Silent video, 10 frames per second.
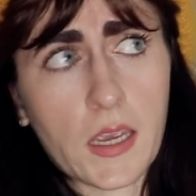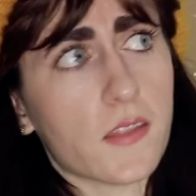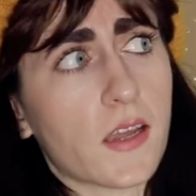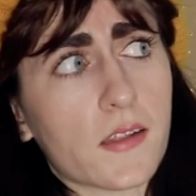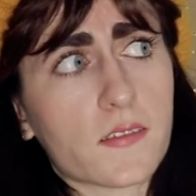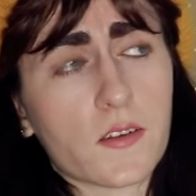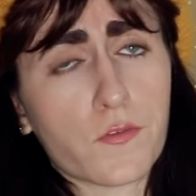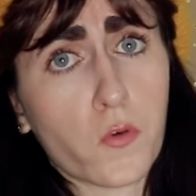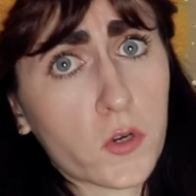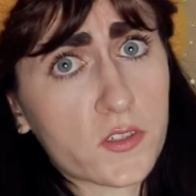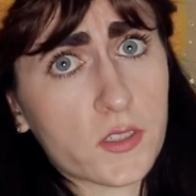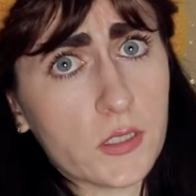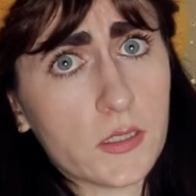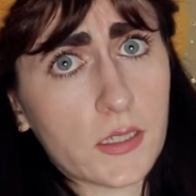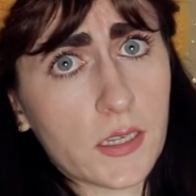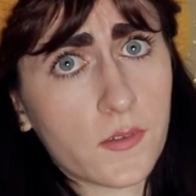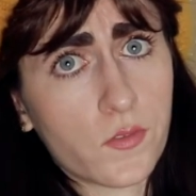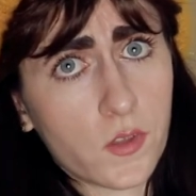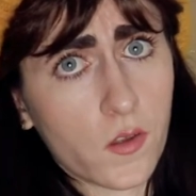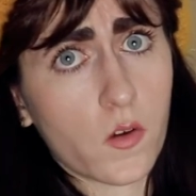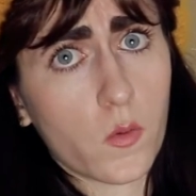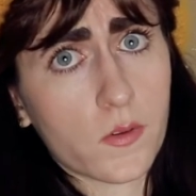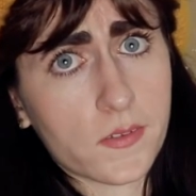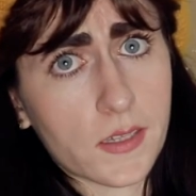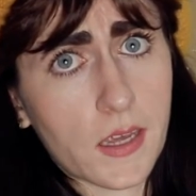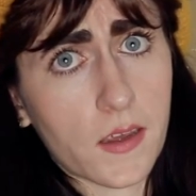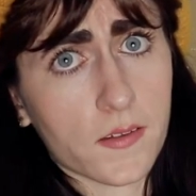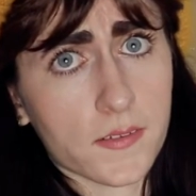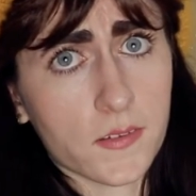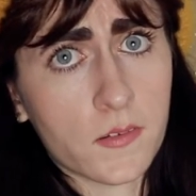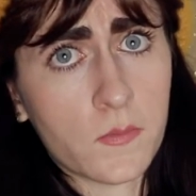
And that's unfortunately not always the case.